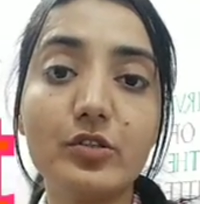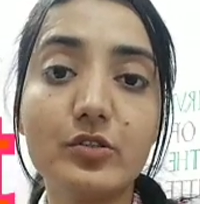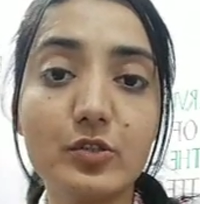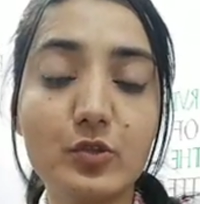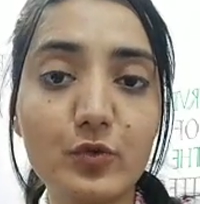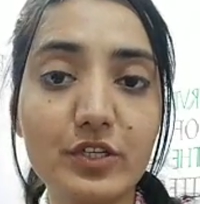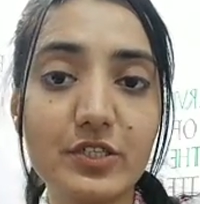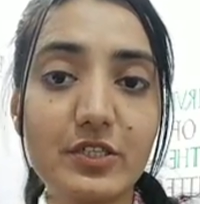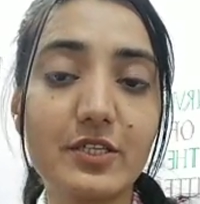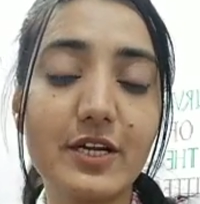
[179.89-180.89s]
or the
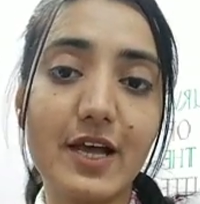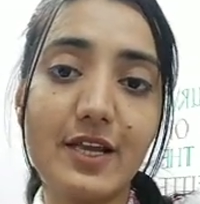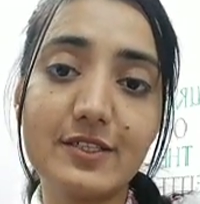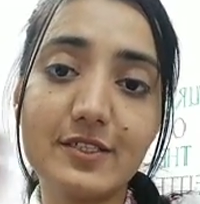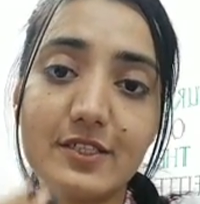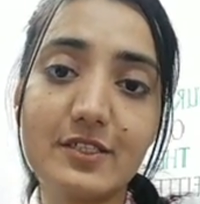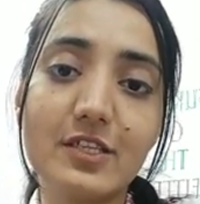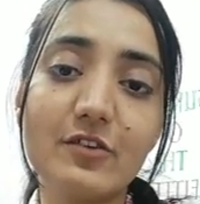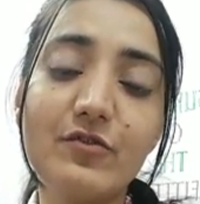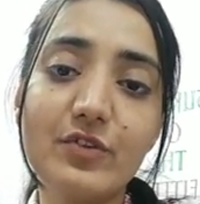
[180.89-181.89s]
situation that
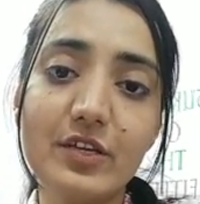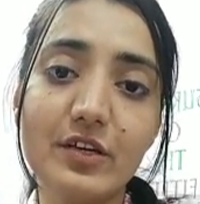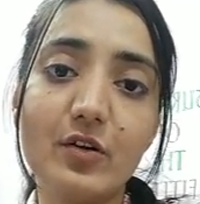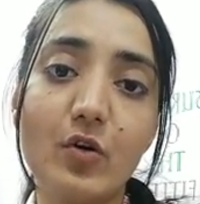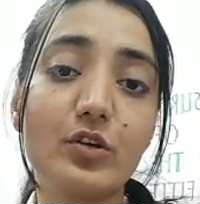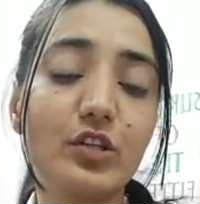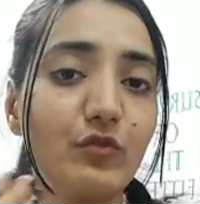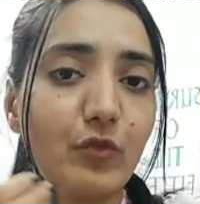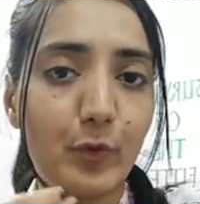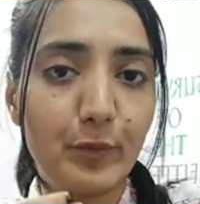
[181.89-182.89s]
elicit the fear
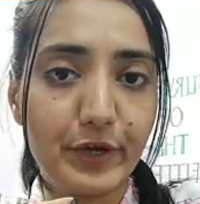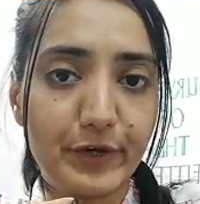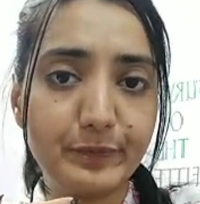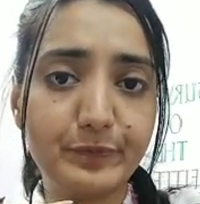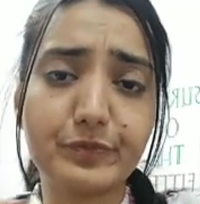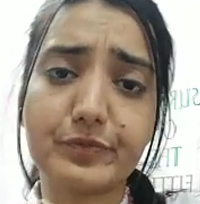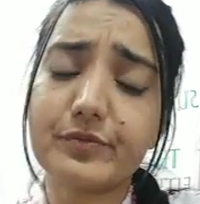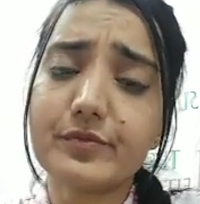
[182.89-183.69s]
or the phobia.